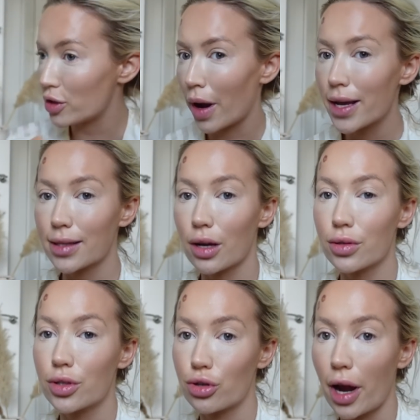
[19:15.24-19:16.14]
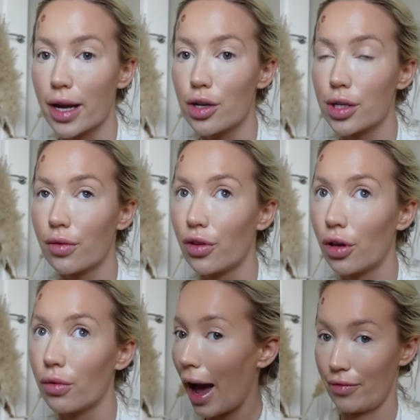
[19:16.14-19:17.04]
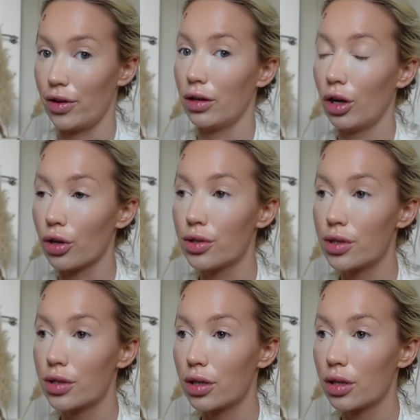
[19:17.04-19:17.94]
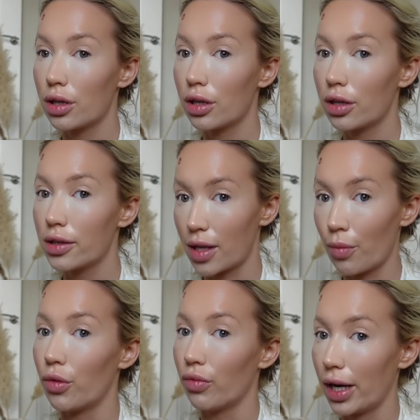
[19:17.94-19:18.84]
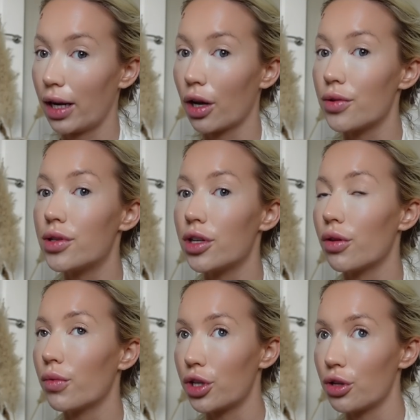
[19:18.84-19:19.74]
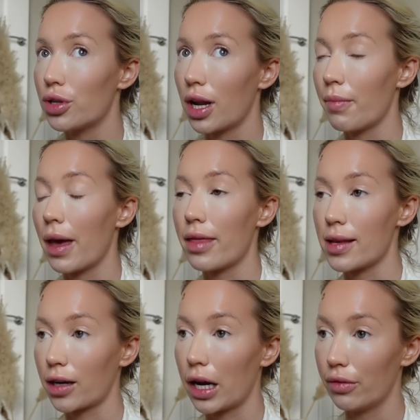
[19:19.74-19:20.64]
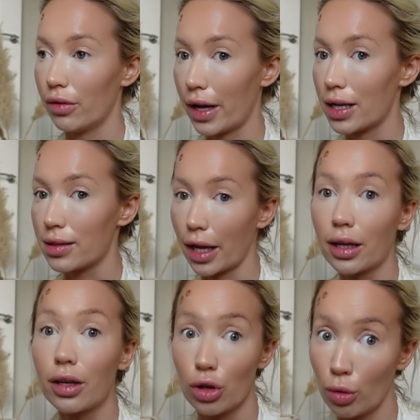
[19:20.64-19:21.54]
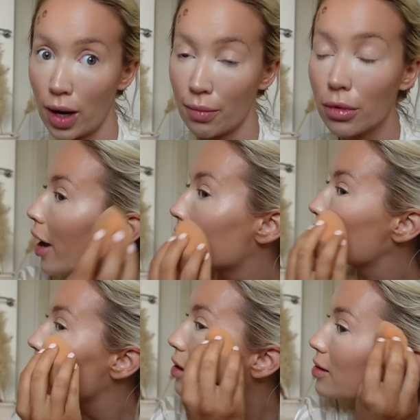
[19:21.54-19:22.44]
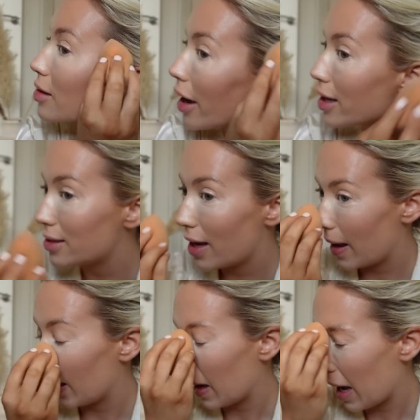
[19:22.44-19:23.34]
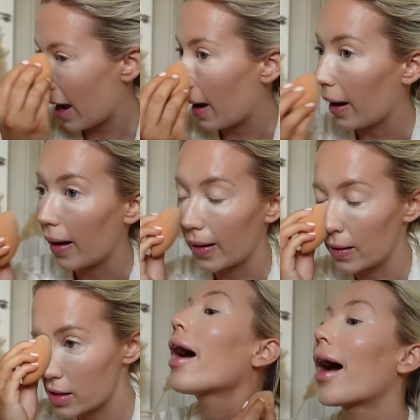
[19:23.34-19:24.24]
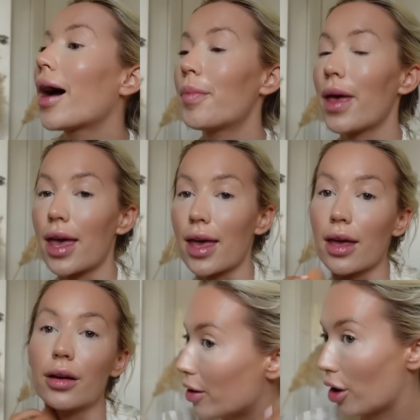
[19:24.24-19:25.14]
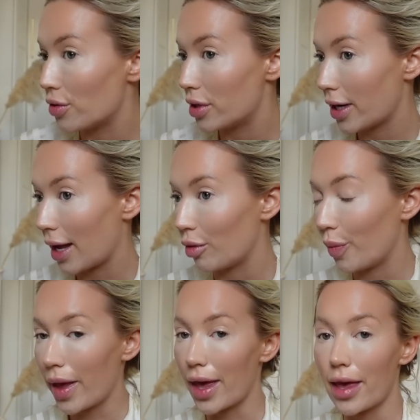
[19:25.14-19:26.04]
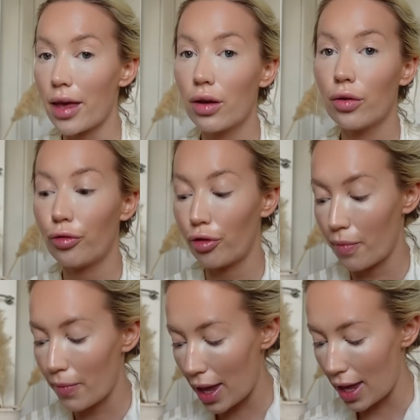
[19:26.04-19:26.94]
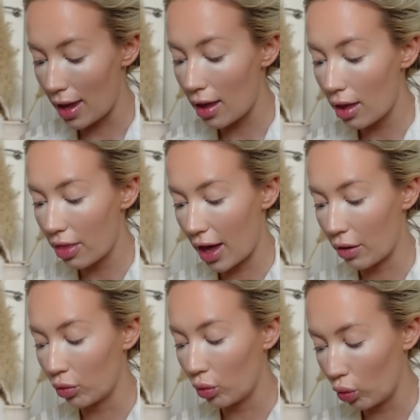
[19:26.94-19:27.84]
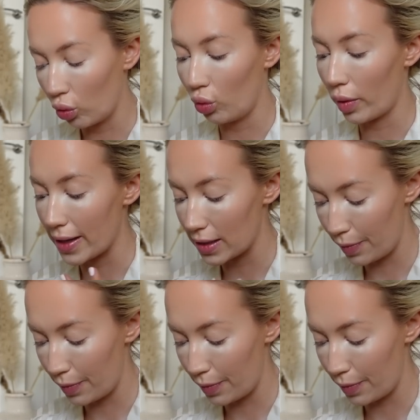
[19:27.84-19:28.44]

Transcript: which might sound strange if you haven't lost someone really close to you that would usually be at these kind of events, like your mum. As exciting and happy I know today will be, for me, there will always